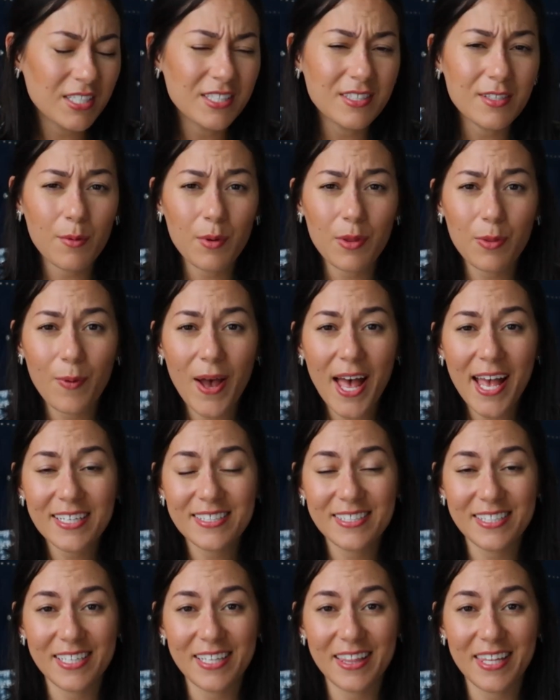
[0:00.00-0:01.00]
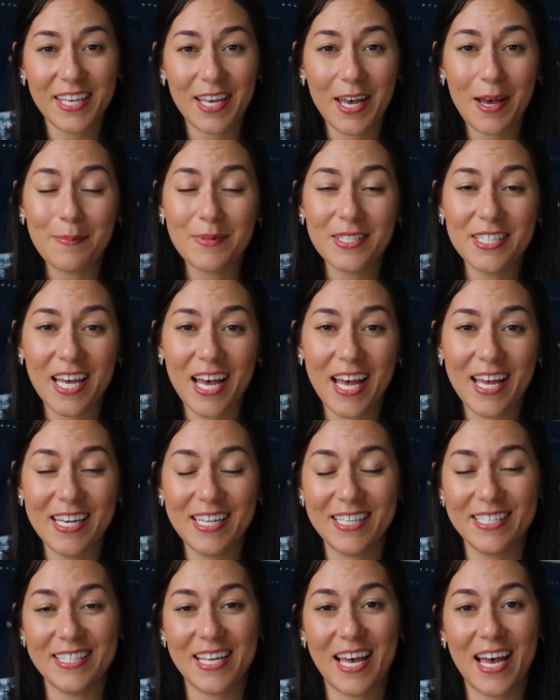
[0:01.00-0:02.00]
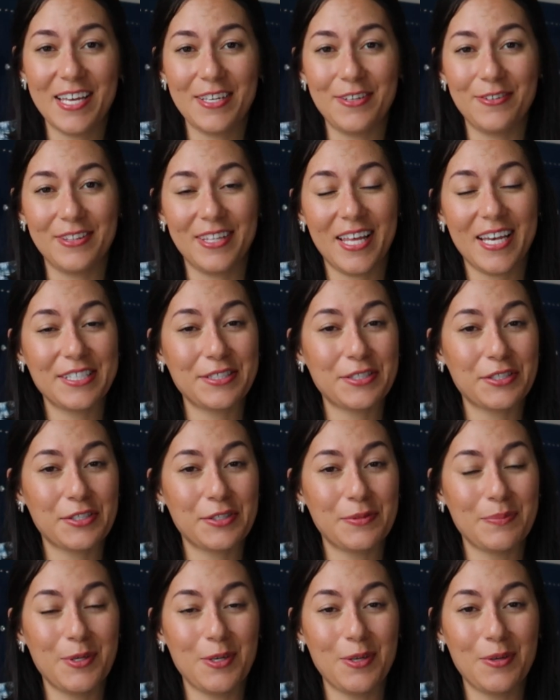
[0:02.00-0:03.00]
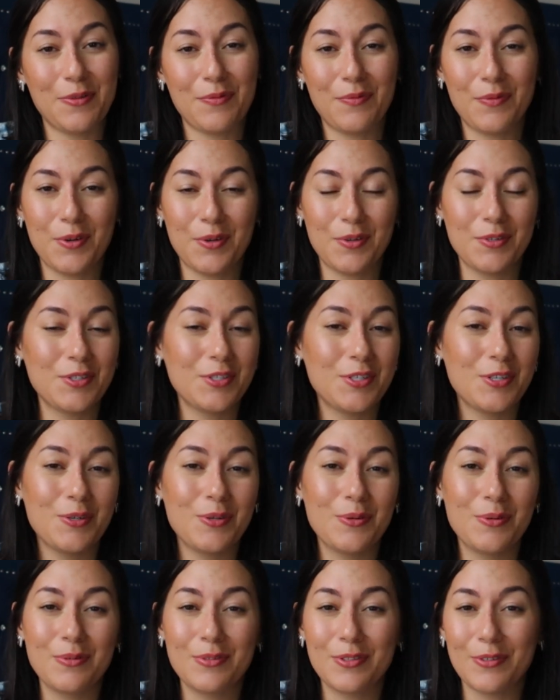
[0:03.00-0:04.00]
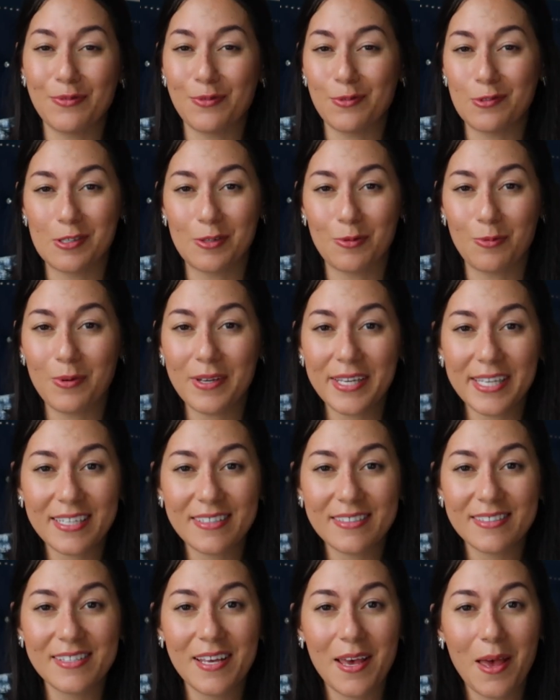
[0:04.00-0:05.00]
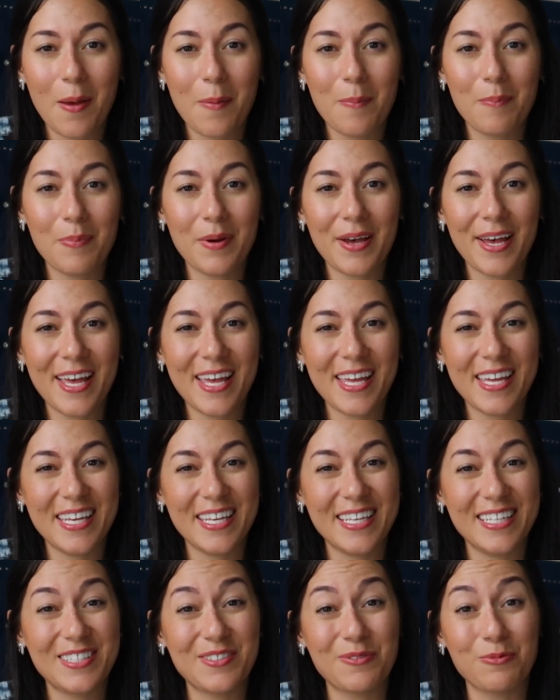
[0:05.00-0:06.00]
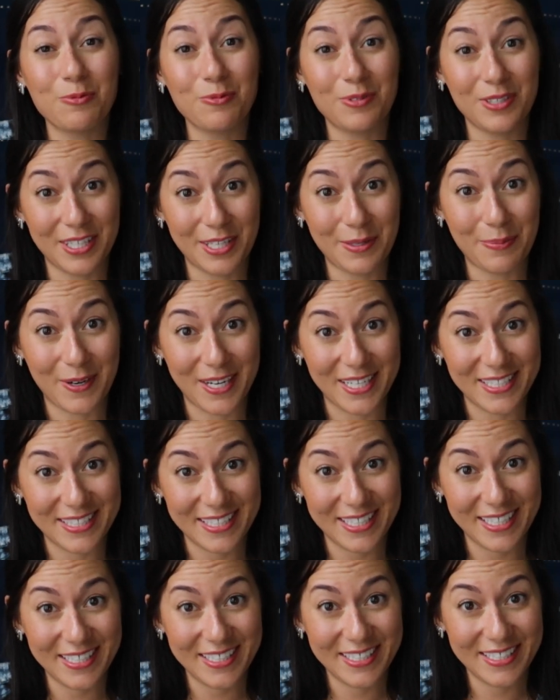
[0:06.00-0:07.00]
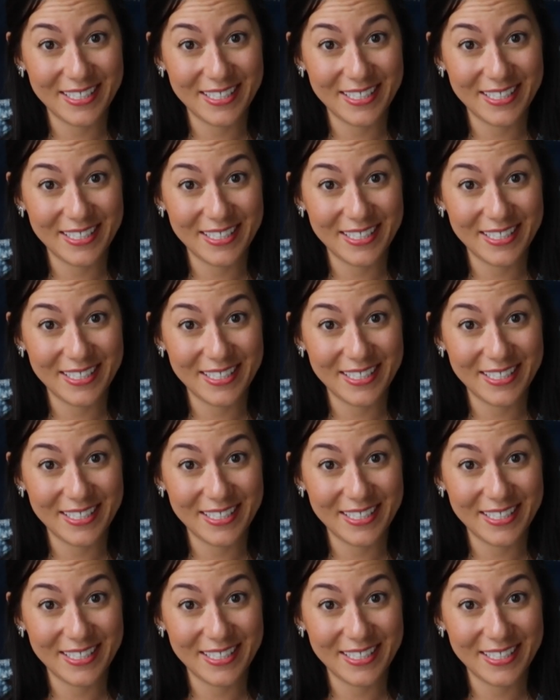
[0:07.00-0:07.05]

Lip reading: So with waxing, the upside is that your legs are smooth for 2 to 4 weeks, but it's really pricey.